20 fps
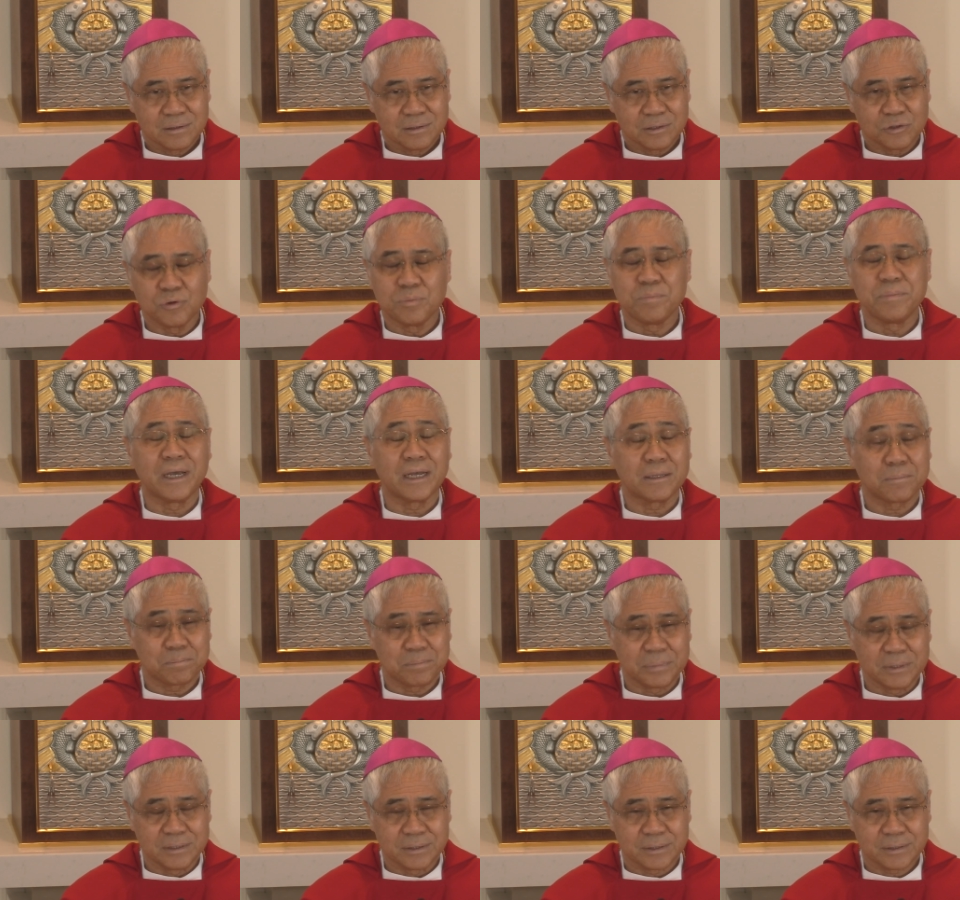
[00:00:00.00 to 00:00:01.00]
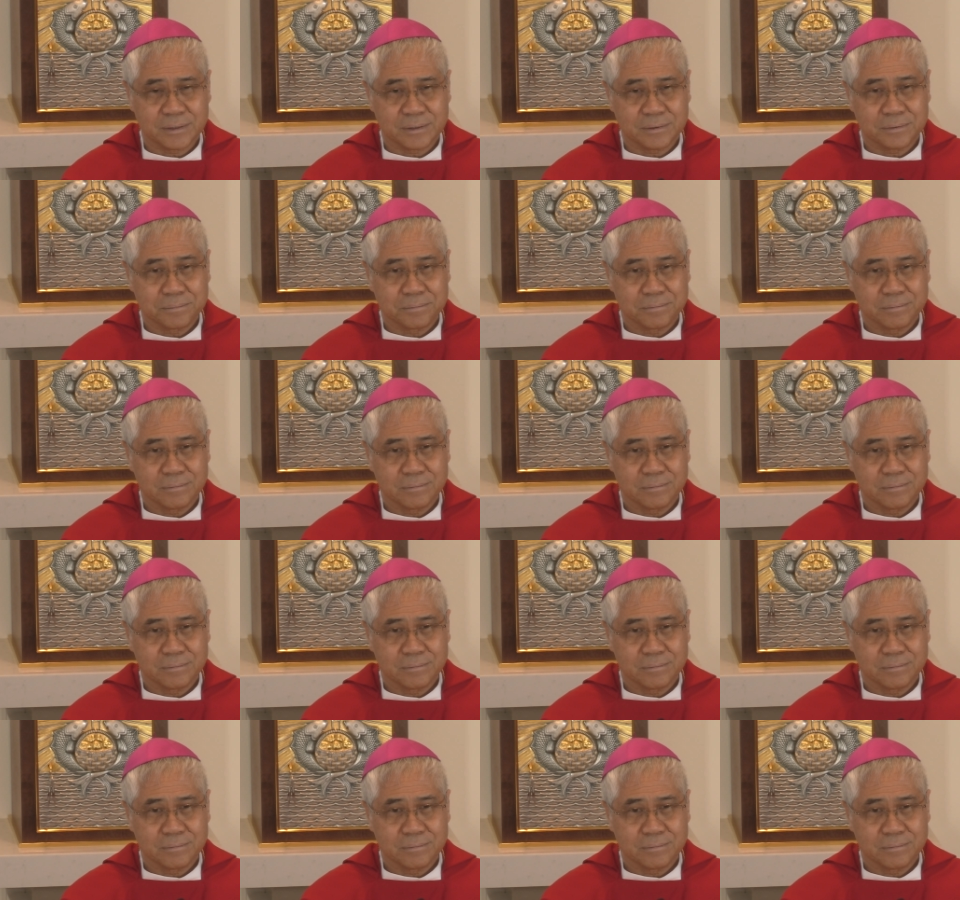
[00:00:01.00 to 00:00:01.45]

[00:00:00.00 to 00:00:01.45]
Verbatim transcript: you'll be at peace